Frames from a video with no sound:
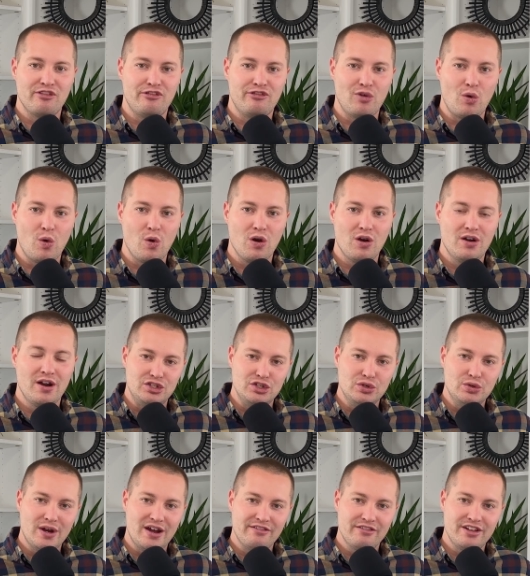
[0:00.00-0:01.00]
four,
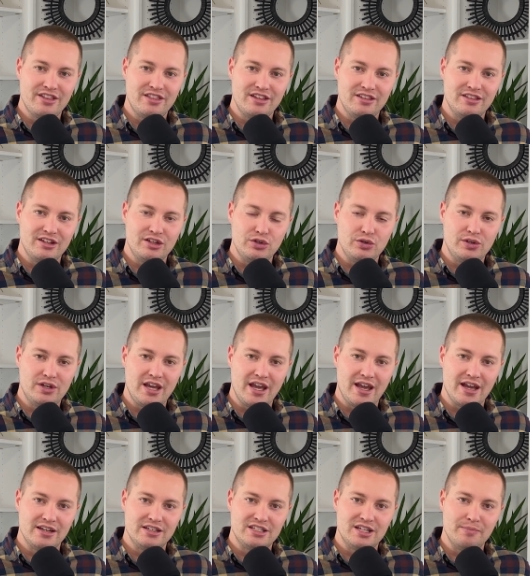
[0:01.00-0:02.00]
do everything that you
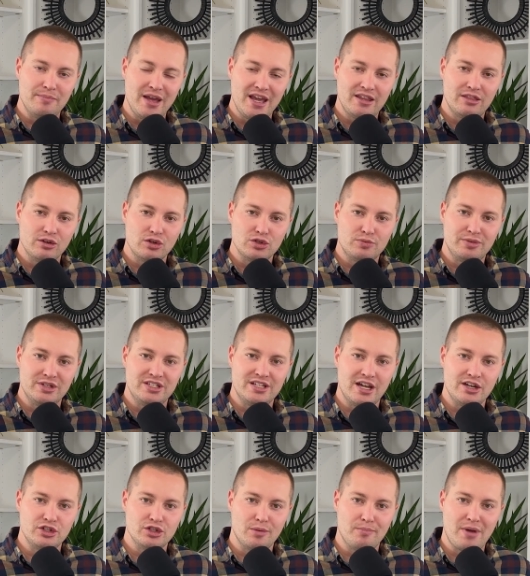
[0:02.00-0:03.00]
can to make those
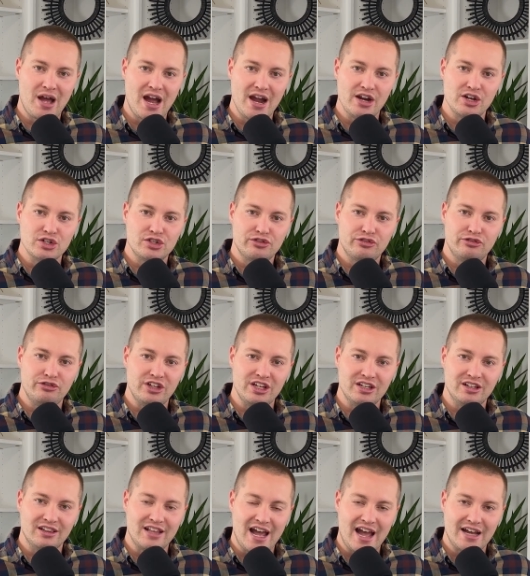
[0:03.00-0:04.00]
potential buyers
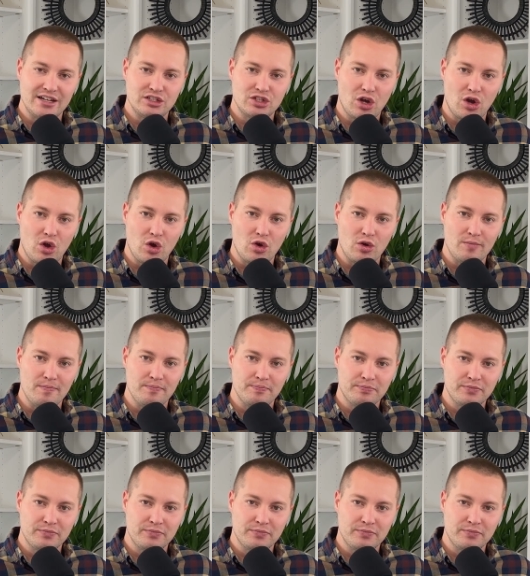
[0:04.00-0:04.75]
feel at home.